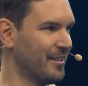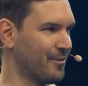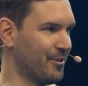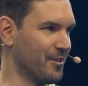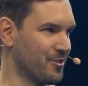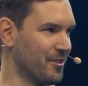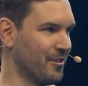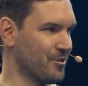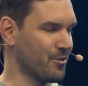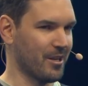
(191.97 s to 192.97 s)
good
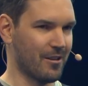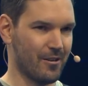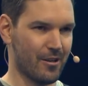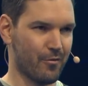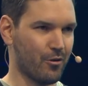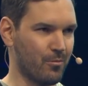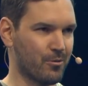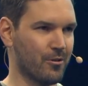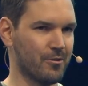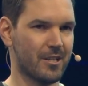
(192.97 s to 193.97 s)
engineers. So we had a lot of
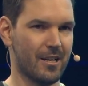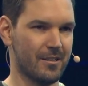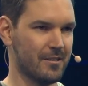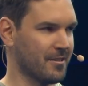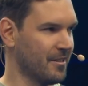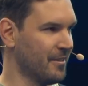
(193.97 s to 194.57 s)
homegrown talent.